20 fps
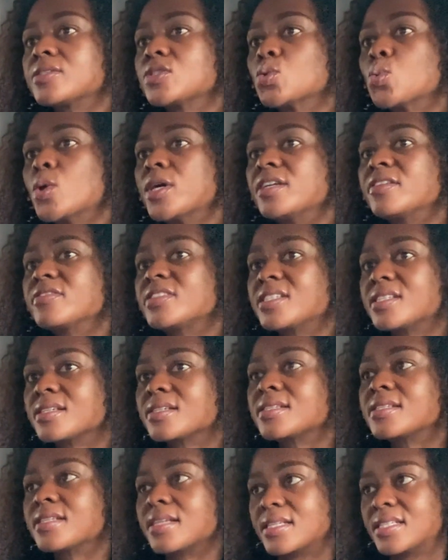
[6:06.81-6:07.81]
What if
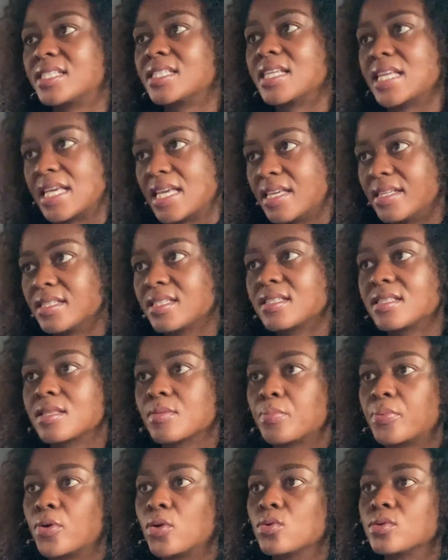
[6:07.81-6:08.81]
success is the
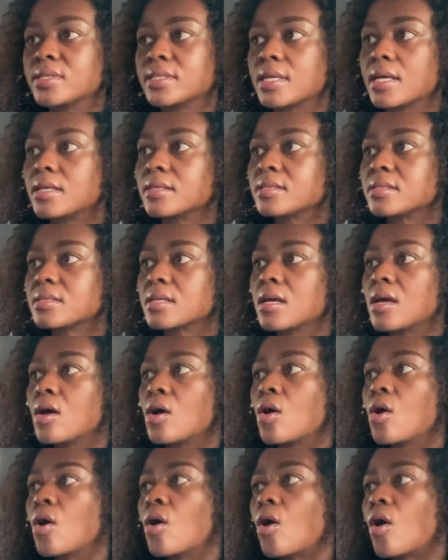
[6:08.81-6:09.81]
process
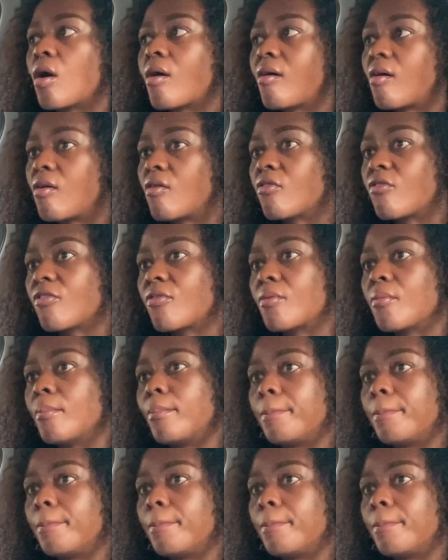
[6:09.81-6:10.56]
of